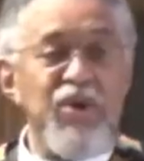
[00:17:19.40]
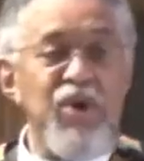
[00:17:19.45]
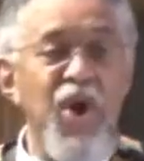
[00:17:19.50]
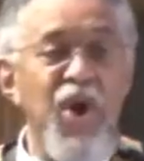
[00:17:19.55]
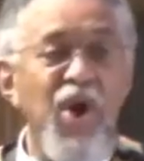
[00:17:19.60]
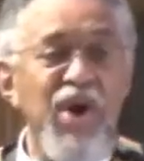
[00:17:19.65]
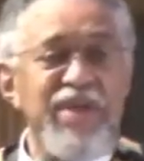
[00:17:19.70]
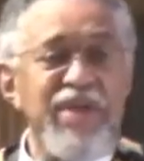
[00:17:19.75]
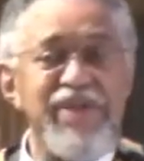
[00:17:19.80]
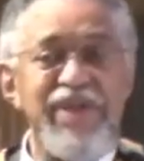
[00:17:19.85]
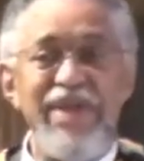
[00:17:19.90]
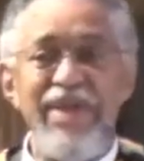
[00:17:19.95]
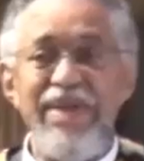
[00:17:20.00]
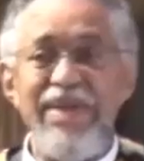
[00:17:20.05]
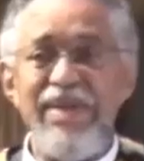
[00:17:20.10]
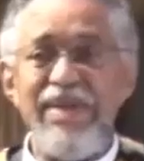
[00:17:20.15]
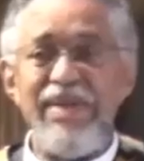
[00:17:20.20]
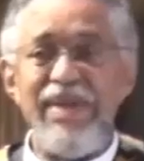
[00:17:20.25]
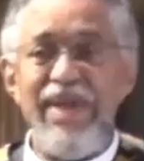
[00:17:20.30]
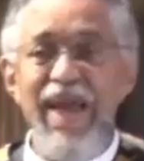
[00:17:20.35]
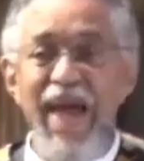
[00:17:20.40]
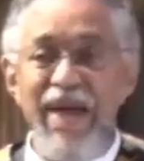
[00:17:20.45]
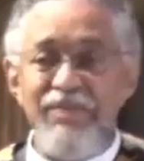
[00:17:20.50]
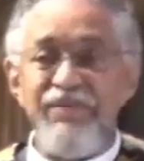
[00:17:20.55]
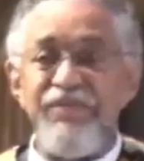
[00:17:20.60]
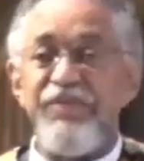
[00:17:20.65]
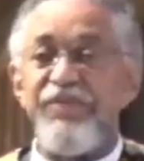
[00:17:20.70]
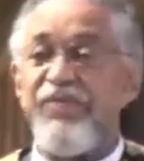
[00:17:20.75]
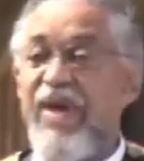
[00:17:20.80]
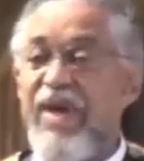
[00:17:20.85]
noises
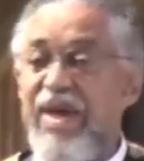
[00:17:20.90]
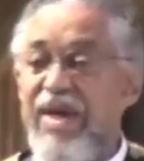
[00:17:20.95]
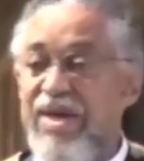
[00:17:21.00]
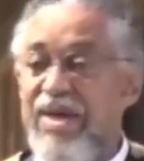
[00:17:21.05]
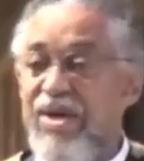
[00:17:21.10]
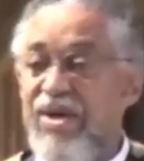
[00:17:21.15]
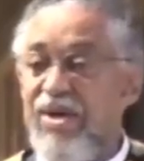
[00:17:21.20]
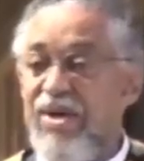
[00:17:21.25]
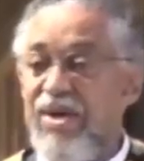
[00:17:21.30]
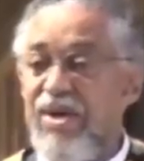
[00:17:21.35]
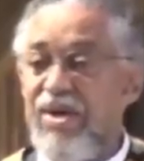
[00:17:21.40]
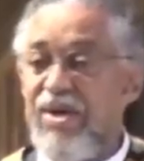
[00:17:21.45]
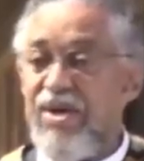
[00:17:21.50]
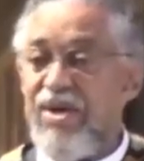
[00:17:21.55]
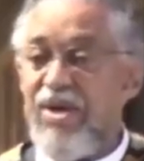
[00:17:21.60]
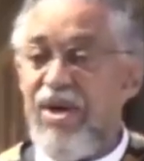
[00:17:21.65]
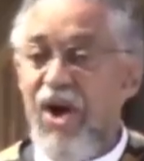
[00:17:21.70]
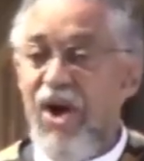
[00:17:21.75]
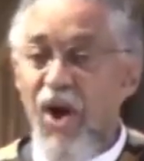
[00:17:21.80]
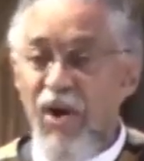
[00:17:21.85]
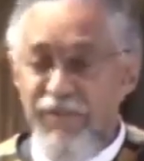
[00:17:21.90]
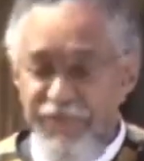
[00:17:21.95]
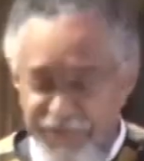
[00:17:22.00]
and fear of